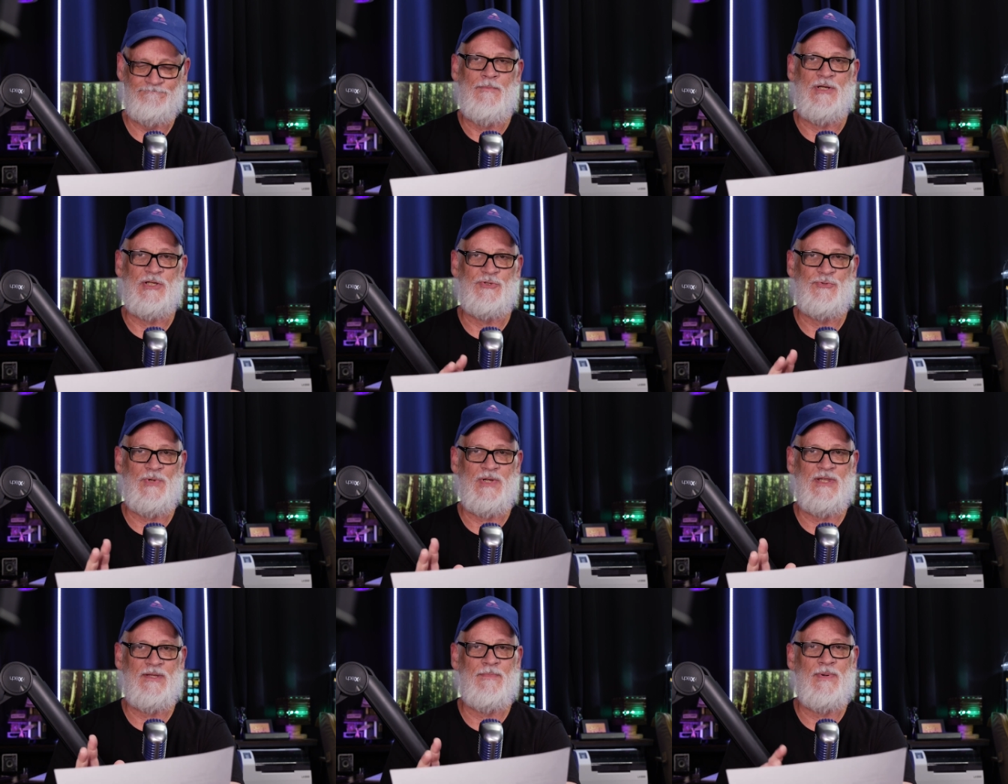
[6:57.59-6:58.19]

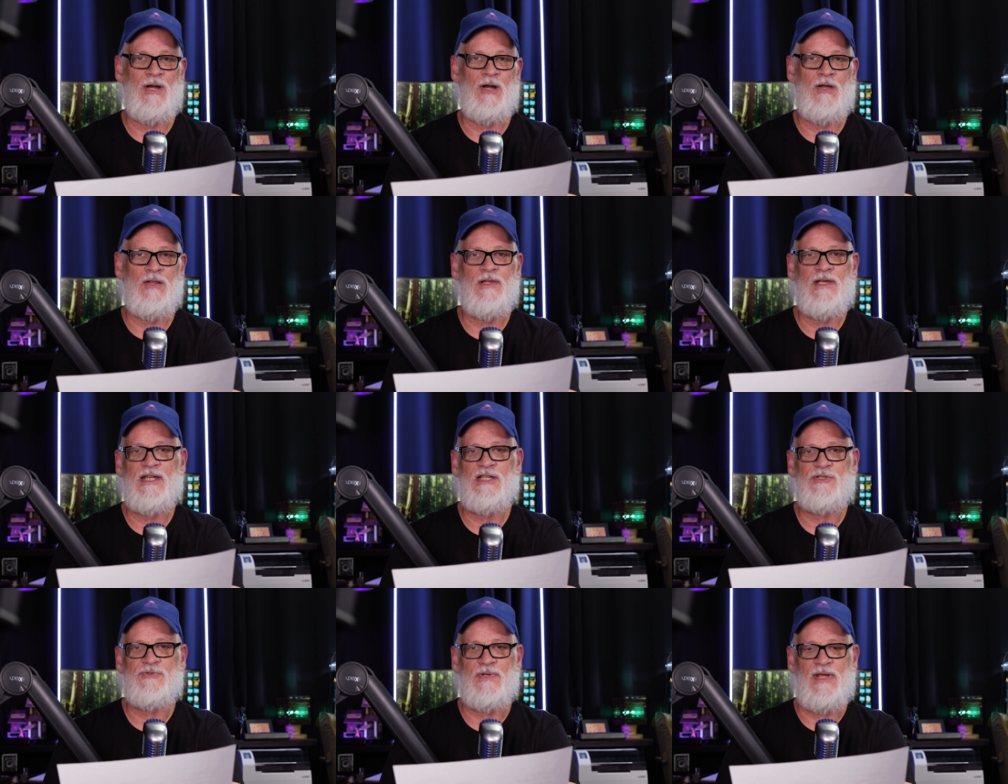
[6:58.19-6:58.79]
Between the barrel
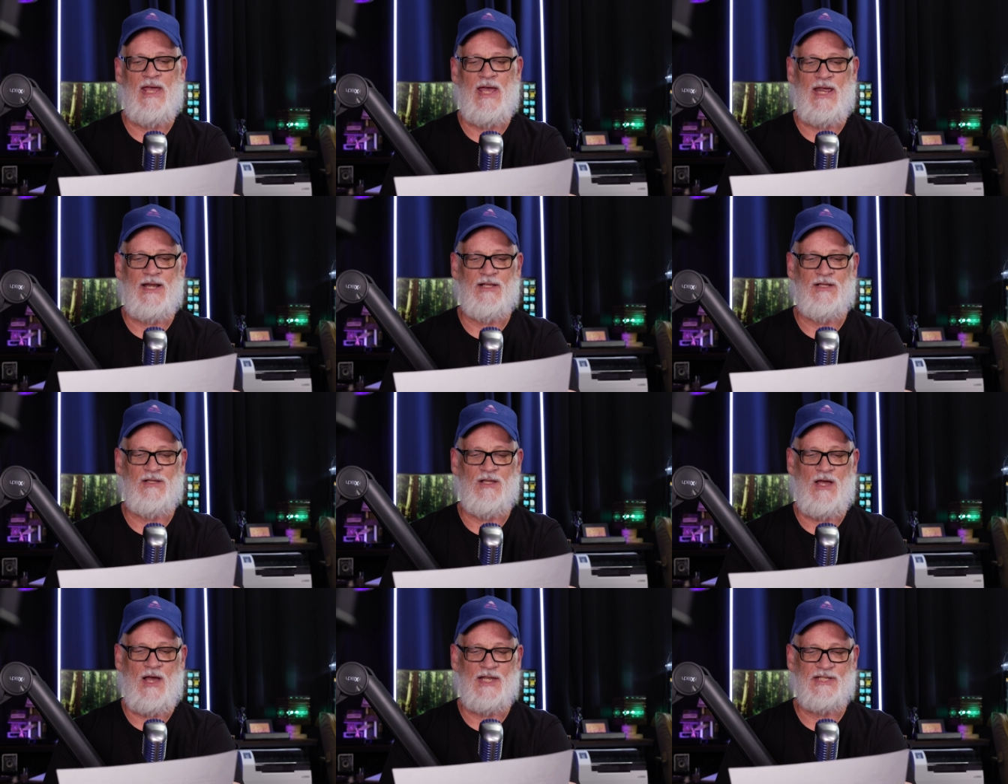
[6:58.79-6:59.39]
lengths, we had
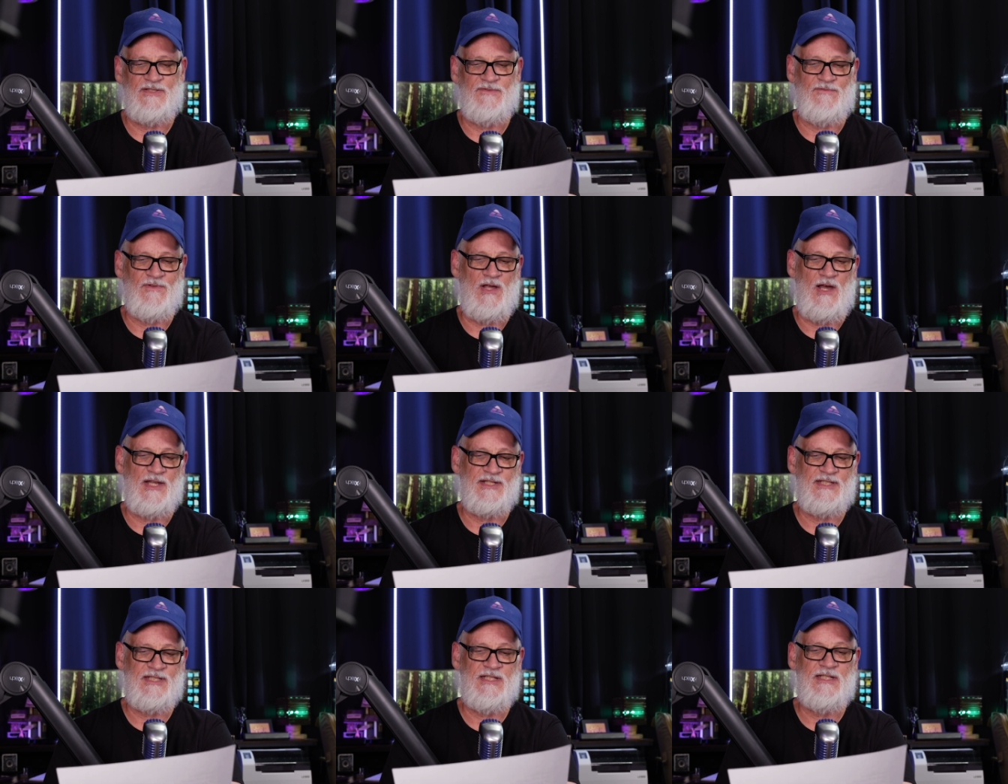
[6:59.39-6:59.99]
a loss of
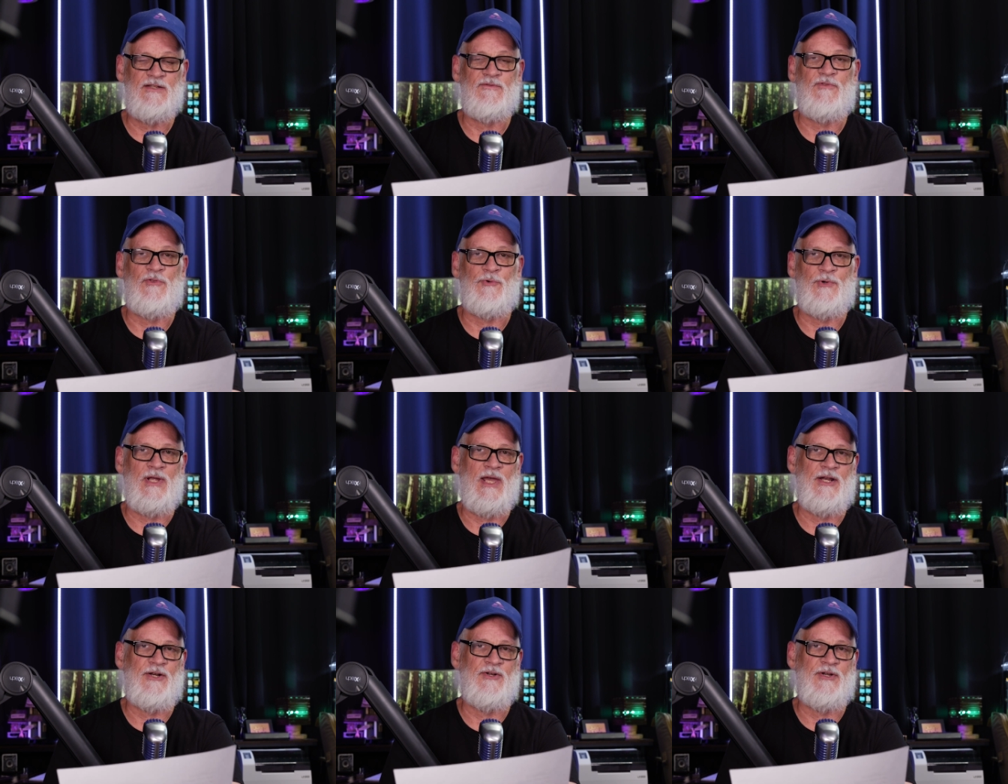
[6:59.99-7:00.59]
velocity of
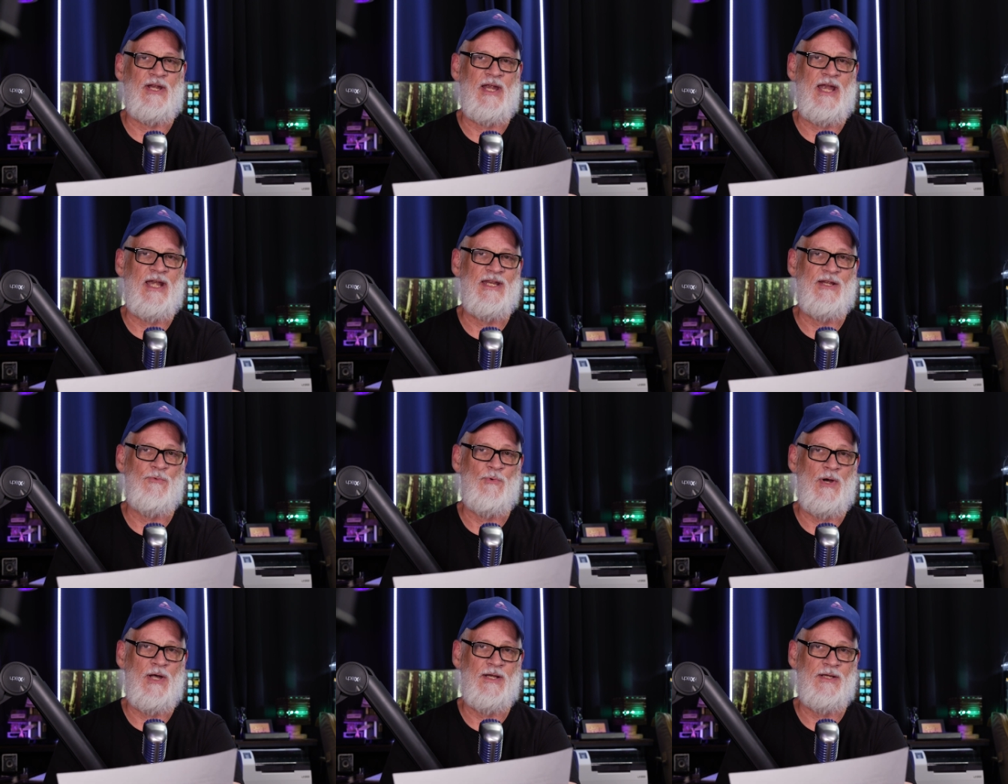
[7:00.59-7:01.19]

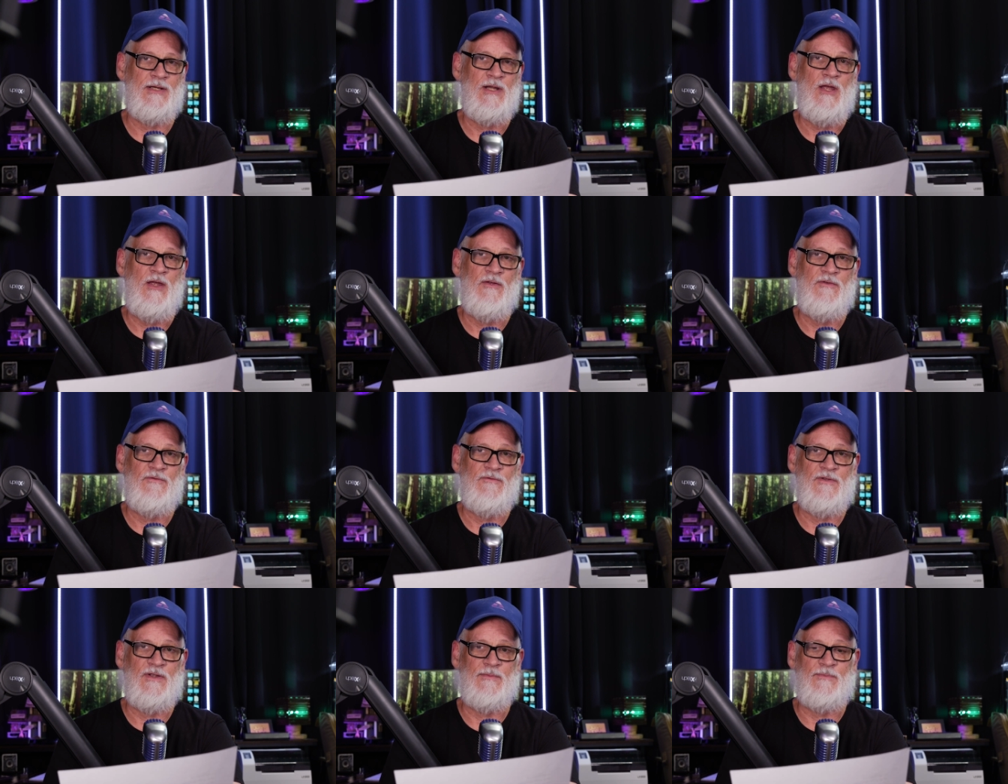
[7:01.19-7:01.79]
381
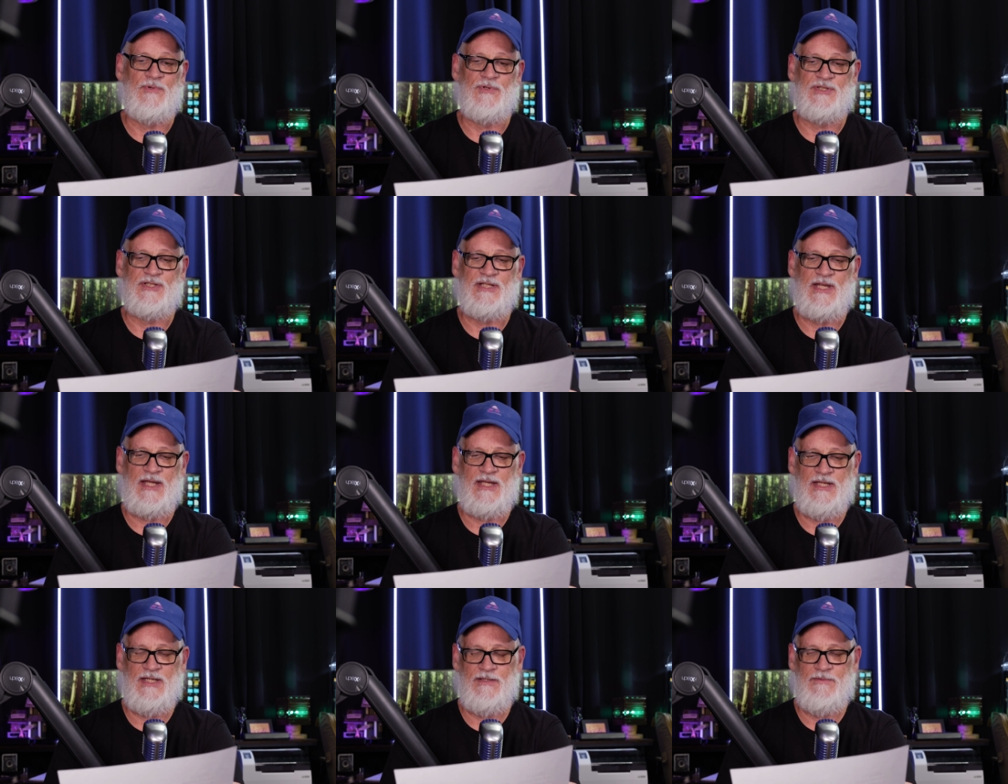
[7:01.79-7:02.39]
feet per
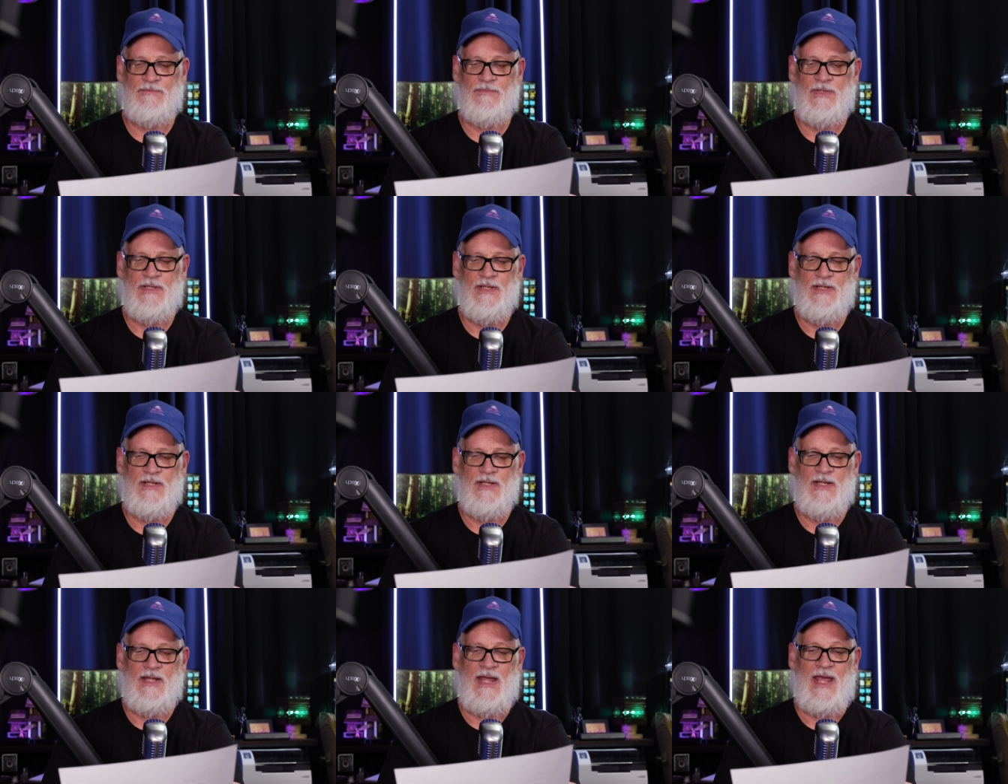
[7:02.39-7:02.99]
second
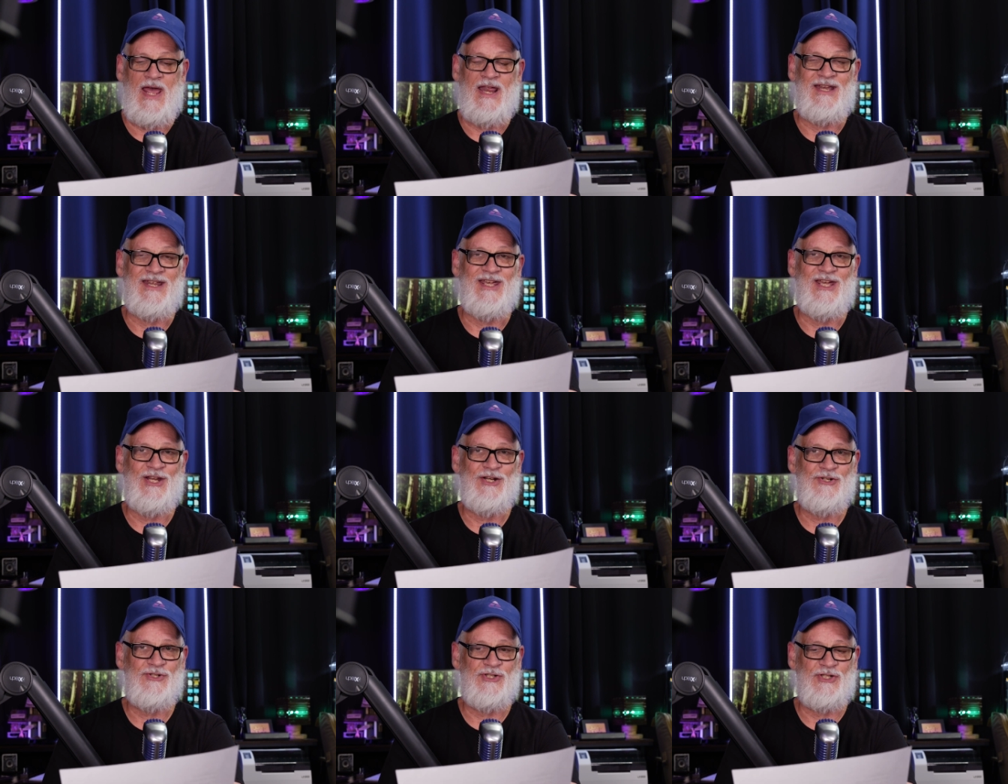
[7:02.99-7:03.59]
and an
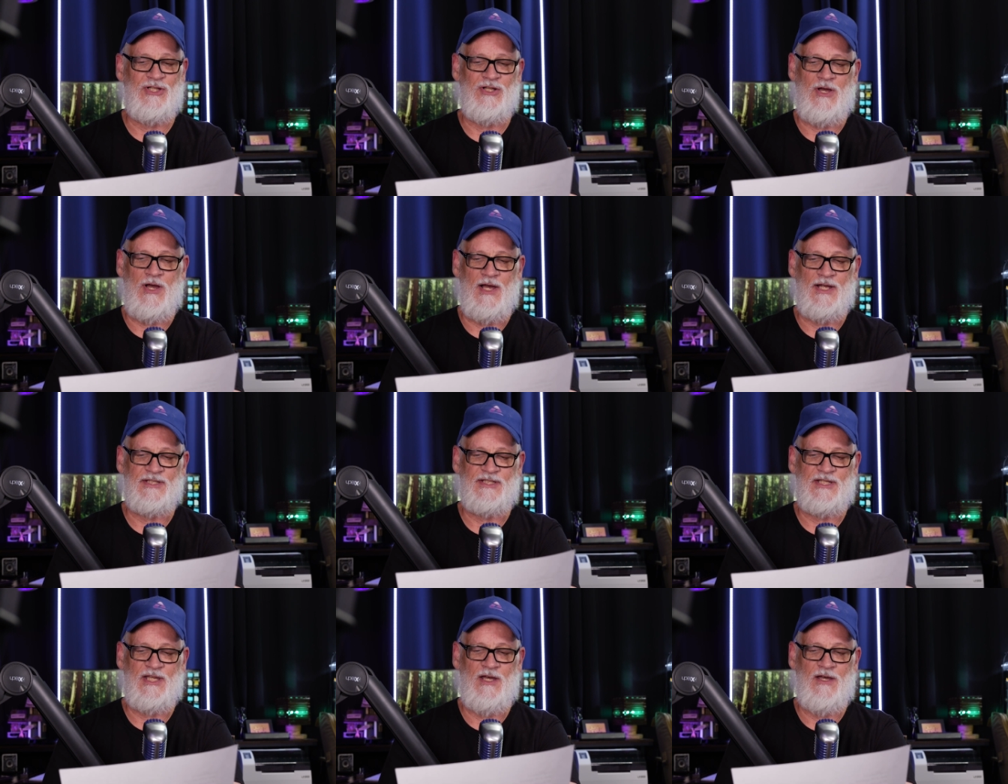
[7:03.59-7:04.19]
energy
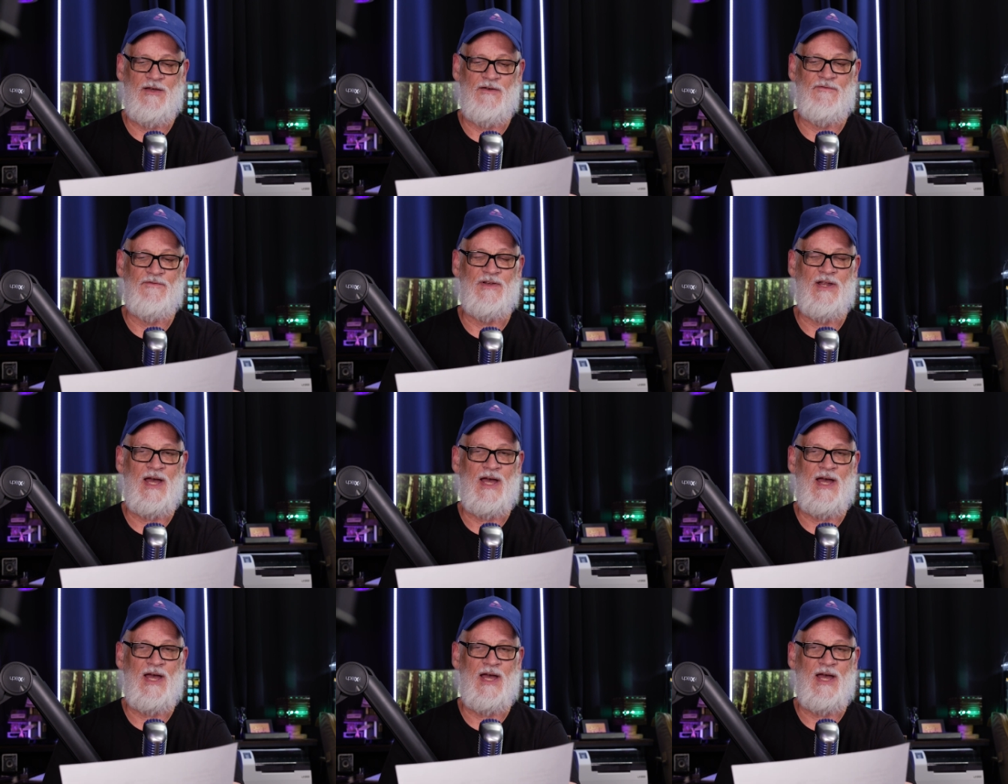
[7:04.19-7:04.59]
loss of